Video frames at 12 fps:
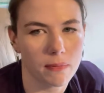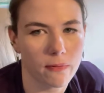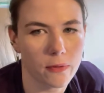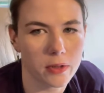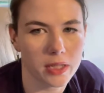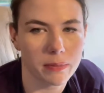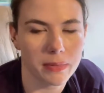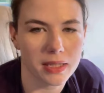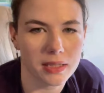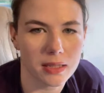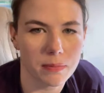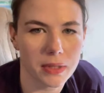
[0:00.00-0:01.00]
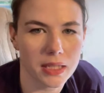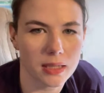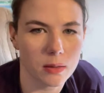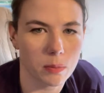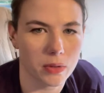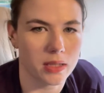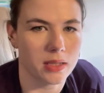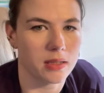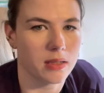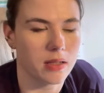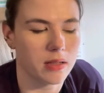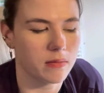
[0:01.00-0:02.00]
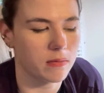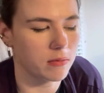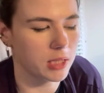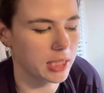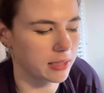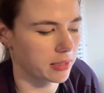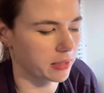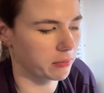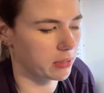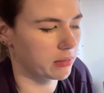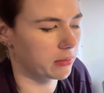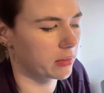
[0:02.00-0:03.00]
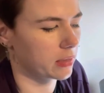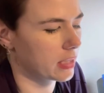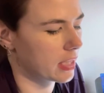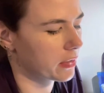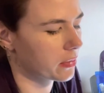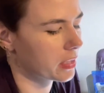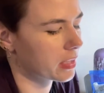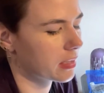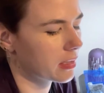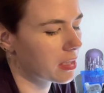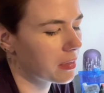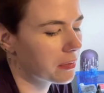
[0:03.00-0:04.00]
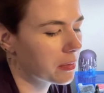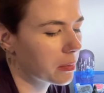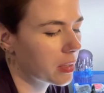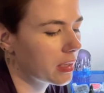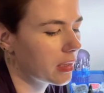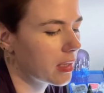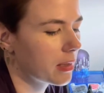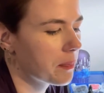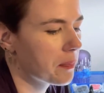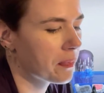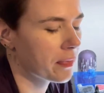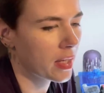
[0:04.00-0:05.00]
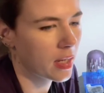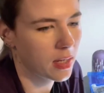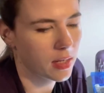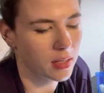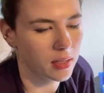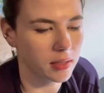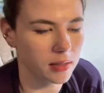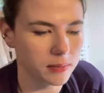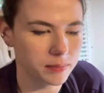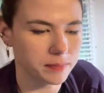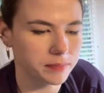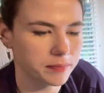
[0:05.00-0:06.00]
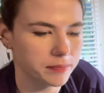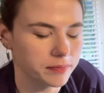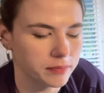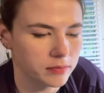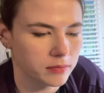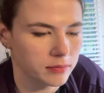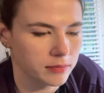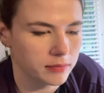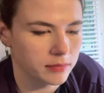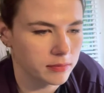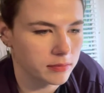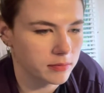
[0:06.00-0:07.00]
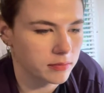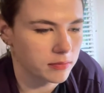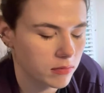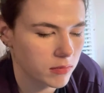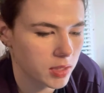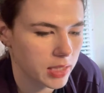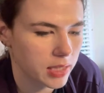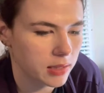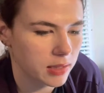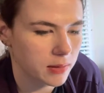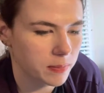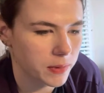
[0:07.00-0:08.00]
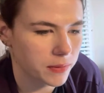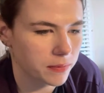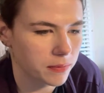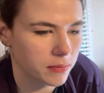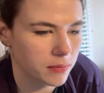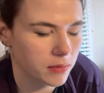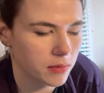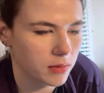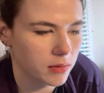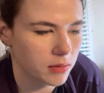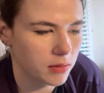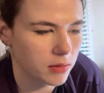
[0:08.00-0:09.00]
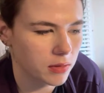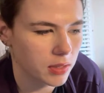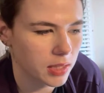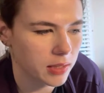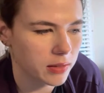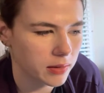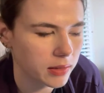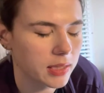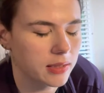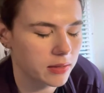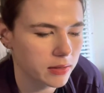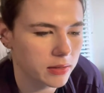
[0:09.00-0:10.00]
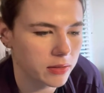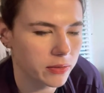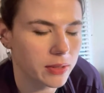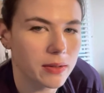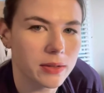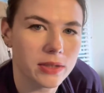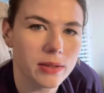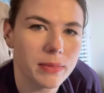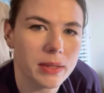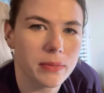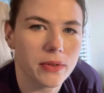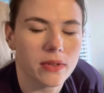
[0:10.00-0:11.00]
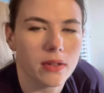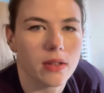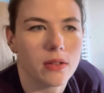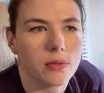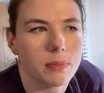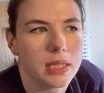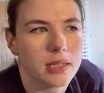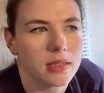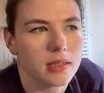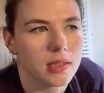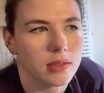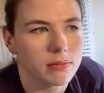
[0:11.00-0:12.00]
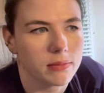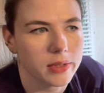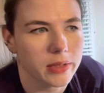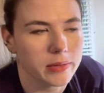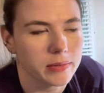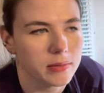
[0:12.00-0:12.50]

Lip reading: 40 minutes a piece, plus the dinking around and gathering stuff and whatnot. So yeah, it at least took 2 hours to make both of those pieces. So